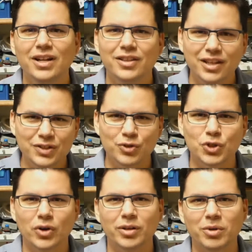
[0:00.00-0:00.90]
Thanks for
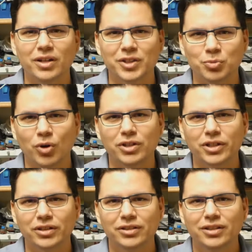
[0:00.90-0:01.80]
joining me on this
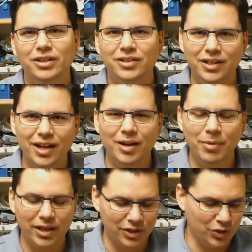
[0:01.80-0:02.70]
project. Today I
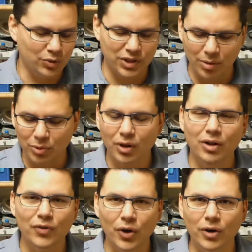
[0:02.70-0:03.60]
managed to assemble
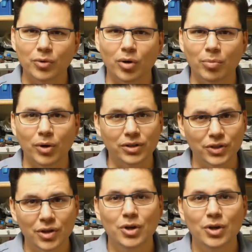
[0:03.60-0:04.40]
all the hardware parts,